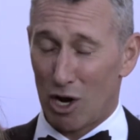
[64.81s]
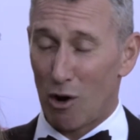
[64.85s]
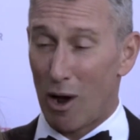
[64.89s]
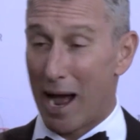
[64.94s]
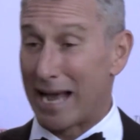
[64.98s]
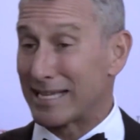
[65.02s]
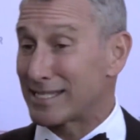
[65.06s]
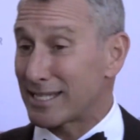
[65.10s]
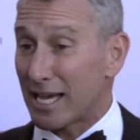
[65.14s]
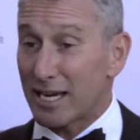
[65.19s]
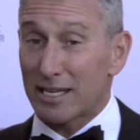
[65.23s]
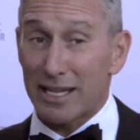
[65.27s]
I
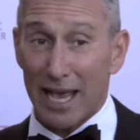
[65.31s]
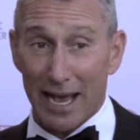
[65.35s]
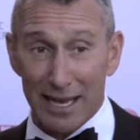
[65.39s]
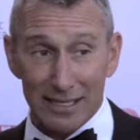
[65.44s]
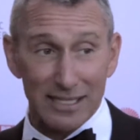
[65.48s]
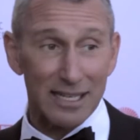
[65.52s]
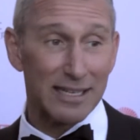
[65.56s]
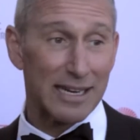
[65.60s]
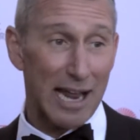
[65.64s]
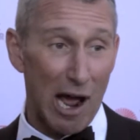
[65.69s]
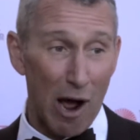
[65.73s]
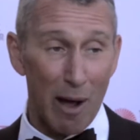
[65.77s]
said yes,
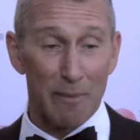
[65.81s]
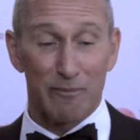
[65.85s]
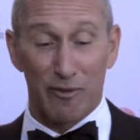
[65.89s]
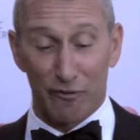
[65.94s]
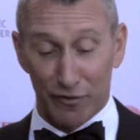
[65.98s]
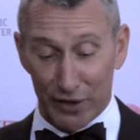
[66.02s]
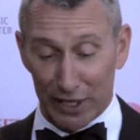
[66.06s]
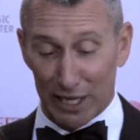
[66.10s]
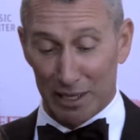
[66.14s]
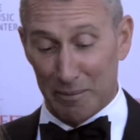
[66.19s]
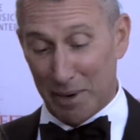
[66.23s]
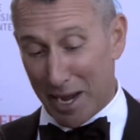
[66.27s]
and now I'm
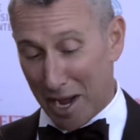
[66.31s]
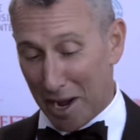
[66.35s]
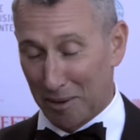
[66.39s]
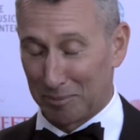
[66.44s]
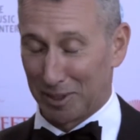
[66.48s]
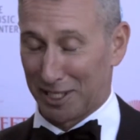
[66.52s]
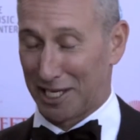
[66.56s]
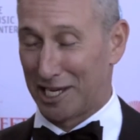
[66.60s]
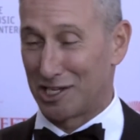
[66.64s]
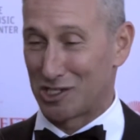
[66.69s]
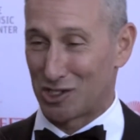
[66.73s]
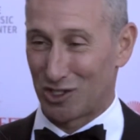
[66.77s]
fulfilling my
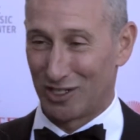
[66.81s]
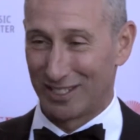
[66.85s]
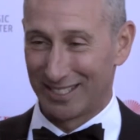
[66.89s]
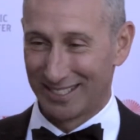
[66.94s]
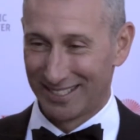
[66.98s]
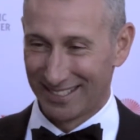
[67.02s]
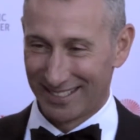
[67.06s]
obligation.